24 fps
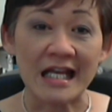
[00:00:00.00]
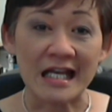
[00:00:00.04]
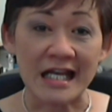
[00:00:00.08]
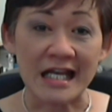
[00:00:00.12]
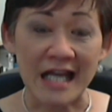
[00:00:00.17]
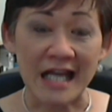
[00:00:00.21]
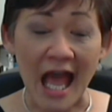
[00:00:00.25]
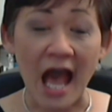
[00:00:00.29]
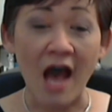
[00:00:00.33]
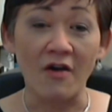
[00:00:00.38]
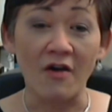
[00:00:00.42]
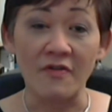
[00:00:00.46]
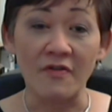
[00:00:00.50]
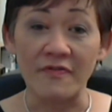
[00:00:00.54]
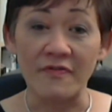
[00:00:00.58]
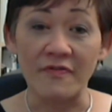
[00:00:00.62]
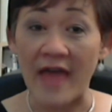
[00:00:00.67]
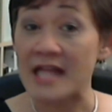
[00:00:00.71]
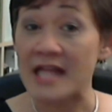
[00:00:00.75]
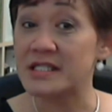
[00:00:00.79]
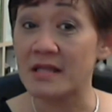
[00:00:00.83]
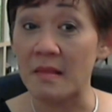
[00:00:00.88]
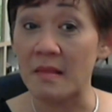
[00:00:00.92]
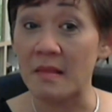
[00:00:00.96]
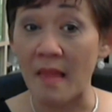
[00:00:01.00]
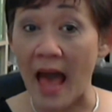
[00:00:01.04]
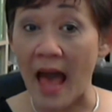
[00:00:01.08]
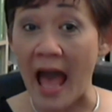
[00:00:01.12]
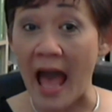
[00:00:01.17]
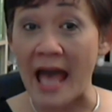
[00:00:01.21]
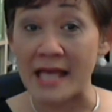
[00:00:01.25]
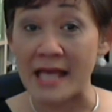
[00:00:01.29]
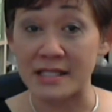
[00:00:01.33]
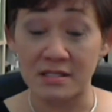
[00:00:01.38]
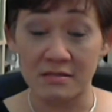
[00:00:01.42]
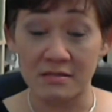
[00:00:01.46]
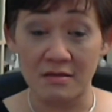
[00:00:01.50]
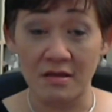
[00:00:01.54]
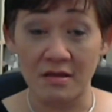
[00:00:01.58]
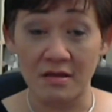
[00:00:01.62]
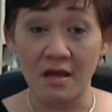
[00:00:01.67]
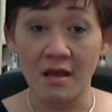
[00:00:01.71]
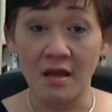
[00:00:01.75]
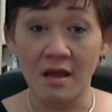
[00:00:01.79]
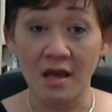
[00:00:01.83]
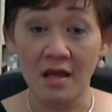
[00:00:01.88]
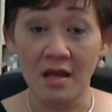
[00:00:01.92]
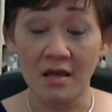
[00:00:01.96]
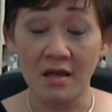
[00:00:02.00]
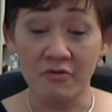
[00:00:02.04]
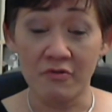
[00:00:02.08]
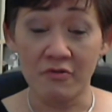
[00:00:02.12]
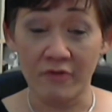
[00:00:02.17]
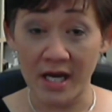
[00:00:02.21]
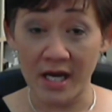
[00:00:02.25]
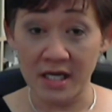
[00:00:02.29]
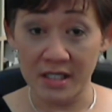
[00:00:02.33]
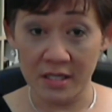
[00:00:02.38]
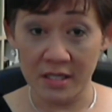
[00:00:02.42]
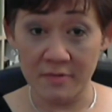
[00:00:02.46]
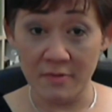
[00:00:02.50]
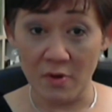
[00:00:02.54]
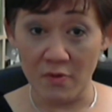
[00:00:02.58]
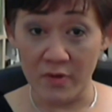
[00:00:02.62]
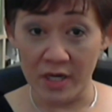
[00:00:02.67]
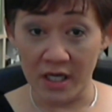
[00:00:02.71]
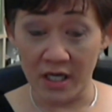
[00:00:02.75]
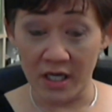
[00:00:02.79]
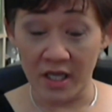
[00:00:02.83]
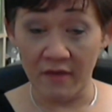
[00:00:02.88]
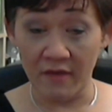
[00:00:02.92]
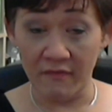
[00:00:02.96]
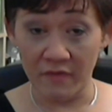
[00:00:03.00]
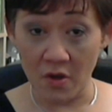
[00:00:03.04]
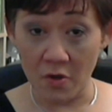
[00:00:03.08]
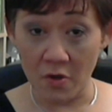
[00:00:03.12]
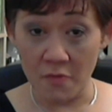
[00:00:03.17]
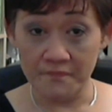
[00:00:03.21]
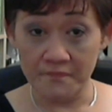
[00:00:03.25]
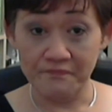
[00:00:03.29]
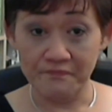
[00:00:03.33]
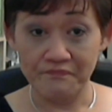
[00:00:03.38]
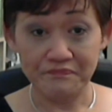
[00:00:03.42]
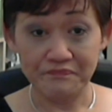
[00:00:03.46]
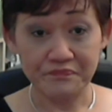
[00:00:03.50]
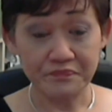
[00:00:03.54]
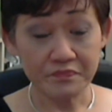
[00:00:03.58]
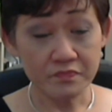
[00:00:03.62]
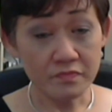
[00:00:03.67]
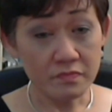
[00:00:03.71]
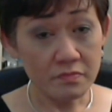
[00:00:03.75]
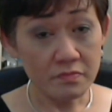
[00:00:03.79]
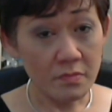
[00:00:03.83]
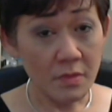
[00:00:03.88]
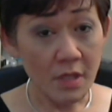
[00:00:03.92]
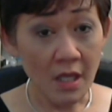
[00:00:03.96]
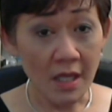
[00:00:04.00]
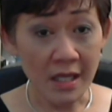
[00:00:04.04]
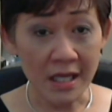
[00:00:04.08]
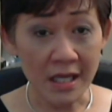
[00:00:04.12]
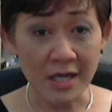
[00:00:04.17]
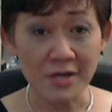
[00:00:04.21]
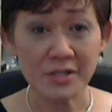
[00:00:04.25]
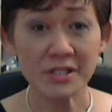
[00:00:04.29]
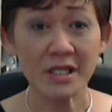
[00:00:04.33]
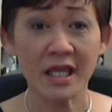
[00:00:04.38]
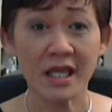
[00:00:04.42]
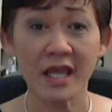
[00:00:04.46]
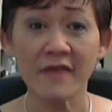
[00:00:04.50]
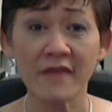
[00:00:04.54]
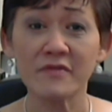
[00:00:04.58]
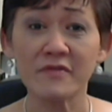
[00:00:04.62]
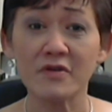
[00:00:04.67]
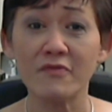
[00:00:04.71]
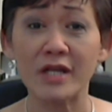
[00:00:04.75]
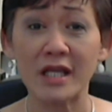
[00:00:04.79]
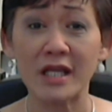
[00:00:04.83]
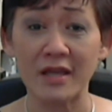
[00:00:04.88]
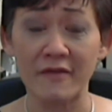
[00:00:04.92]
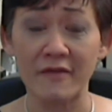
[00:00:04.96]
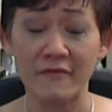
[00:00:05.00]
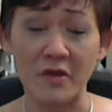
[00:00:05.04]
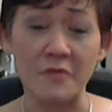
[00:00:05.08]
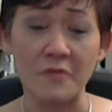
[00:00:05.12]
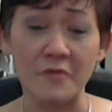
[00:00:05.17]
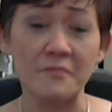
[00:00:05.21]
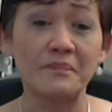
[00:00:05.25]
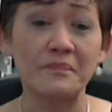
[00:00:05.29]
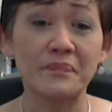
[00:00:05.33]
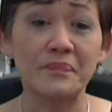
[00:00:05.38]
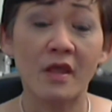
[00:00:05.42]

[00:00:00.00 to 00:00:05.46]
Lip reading: Now, that's the last great tip I want to give you. Here's a gift I want to give you.